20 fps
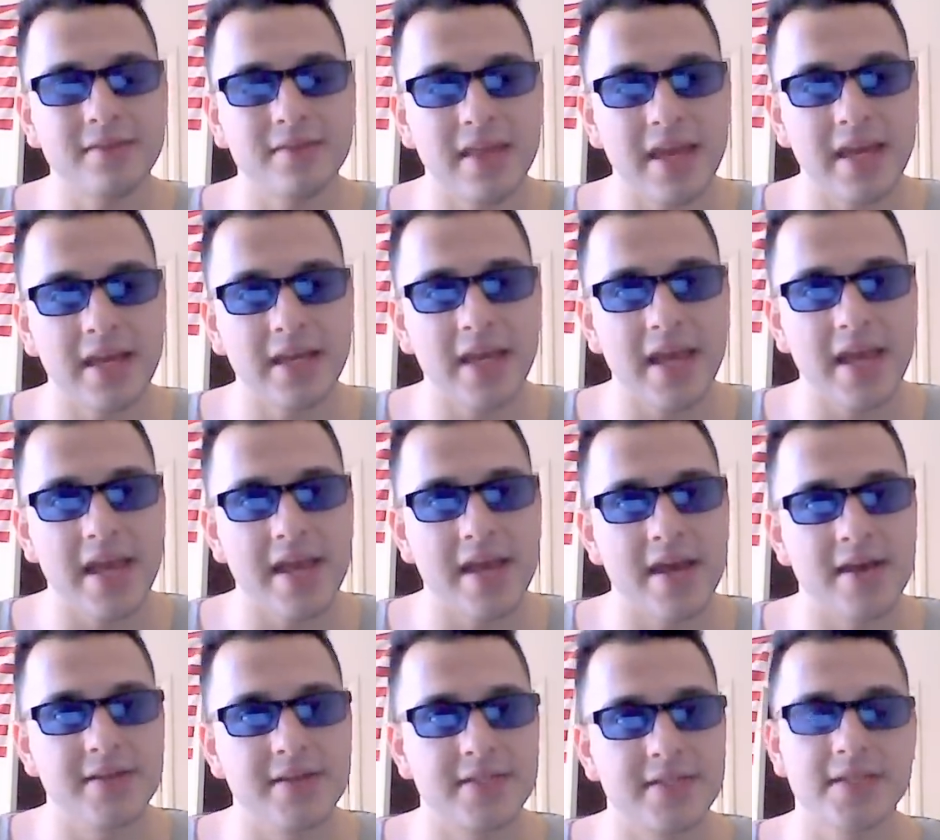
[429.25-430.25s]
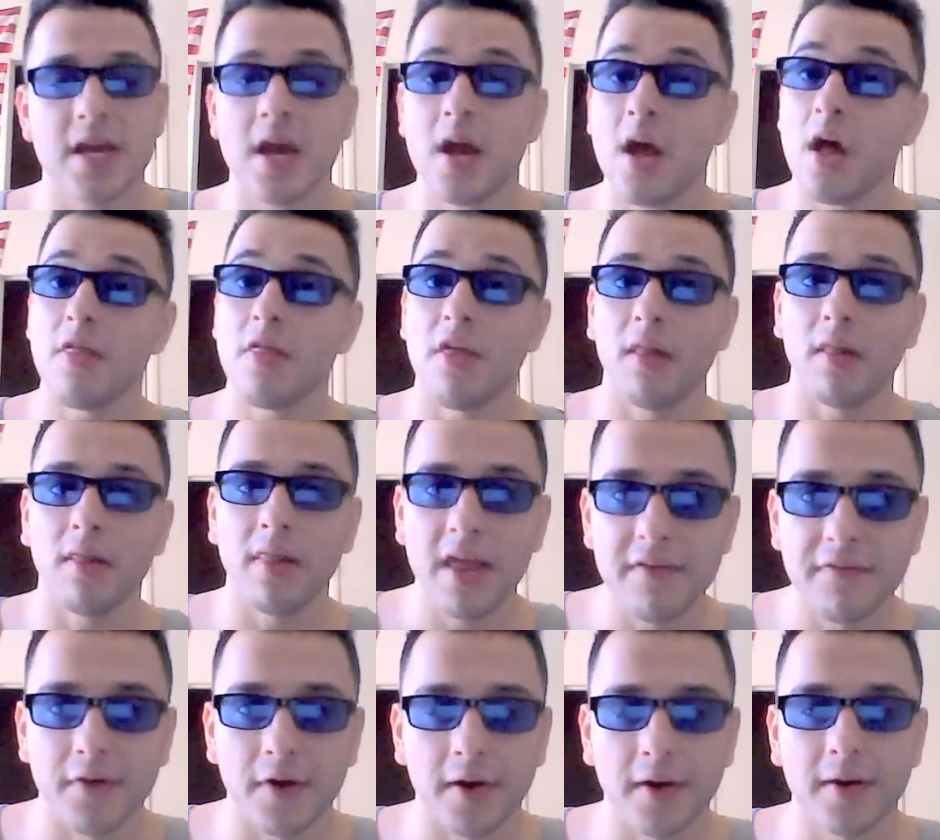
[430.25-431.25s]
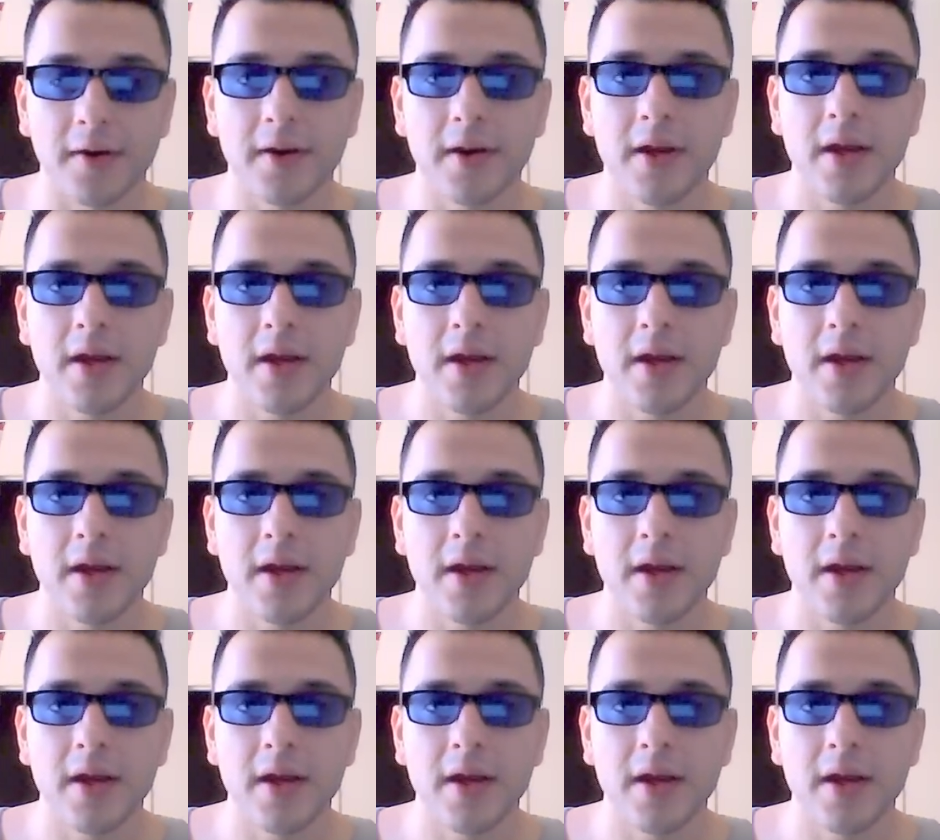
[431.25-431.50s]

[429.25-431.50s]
thing is the liver,